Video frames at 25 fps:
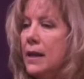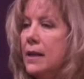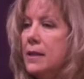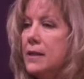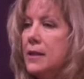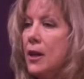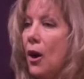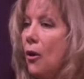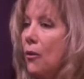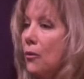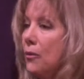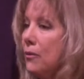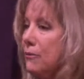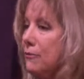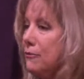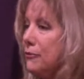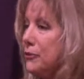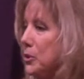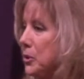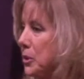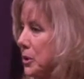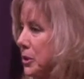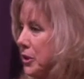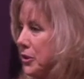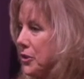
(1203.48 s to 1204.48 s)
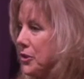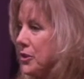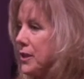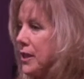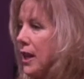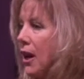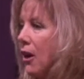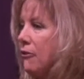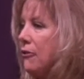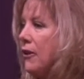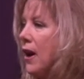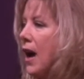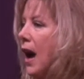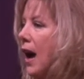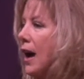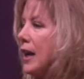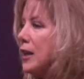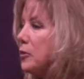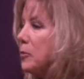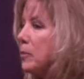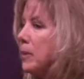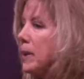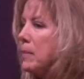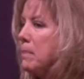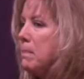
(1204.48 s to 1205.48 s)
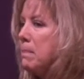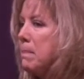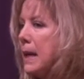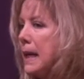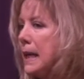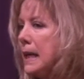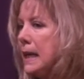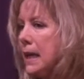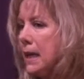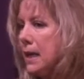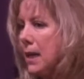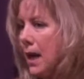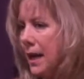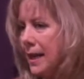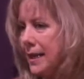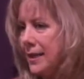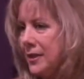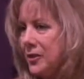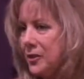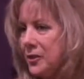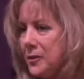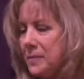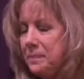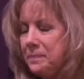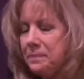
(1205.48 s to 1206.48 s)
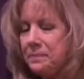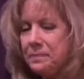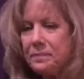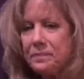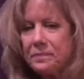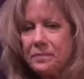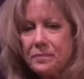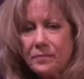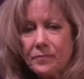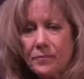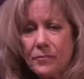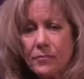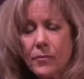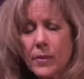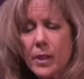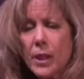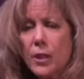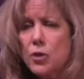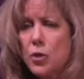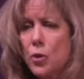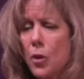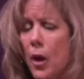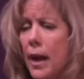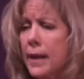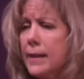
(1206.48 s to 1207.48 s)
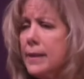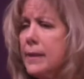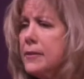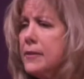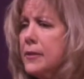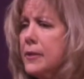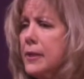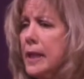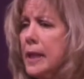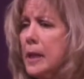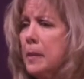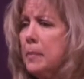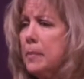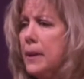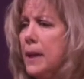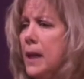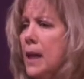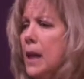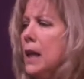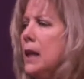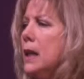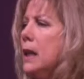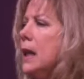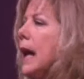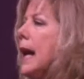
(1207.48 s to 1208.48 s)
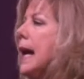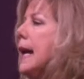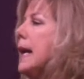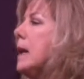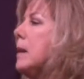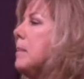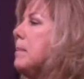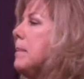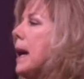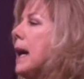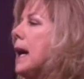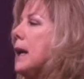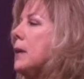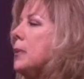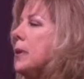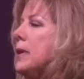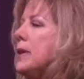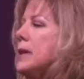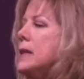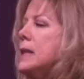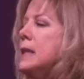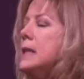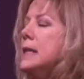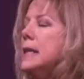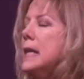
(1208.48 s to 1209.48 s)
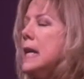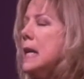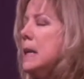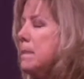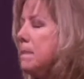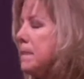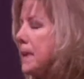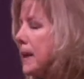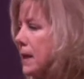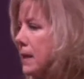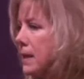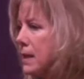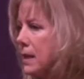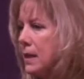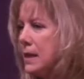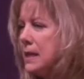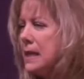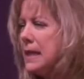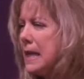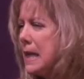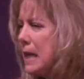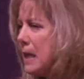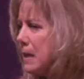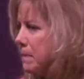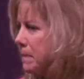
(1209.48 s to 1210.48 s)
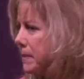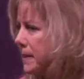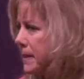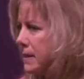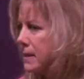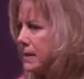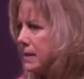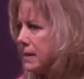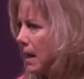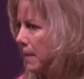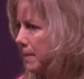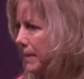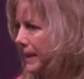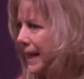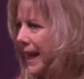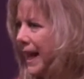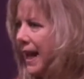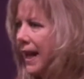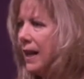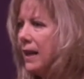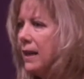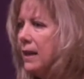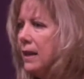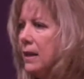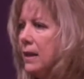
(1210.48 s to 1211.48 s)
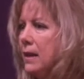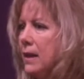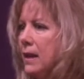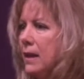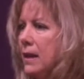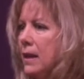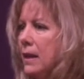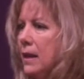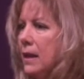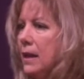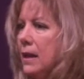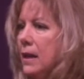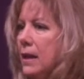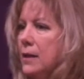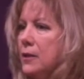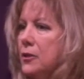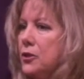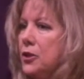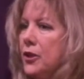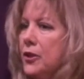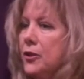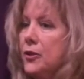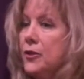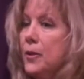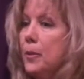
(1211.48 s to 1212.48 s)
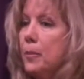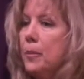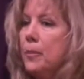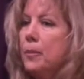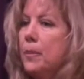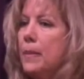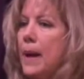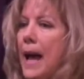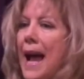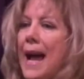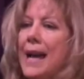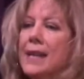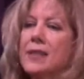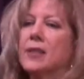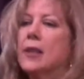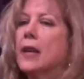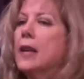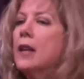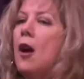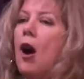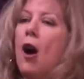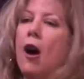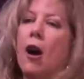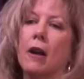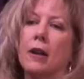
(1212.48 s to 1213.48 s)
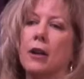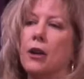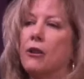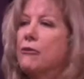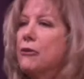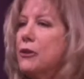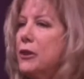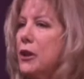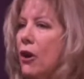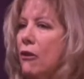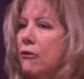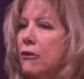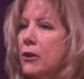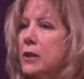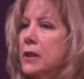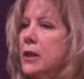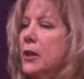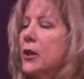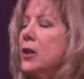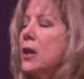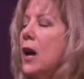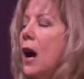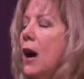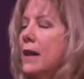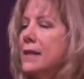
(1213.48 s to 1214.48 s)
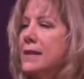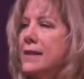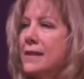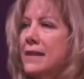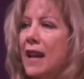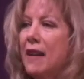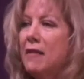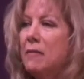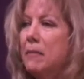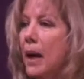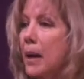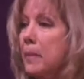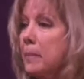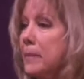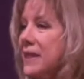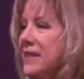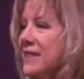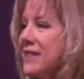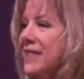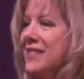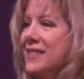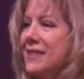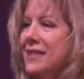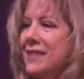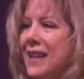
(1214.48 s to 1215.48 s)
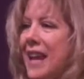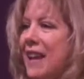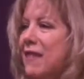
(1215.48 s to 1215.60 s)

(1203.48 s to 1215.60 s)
Don't fool yourself. I spent many a nights trying to sleep, laying in bed with a deep, deep stomach ache, just asking God over and over, dear God, save my business,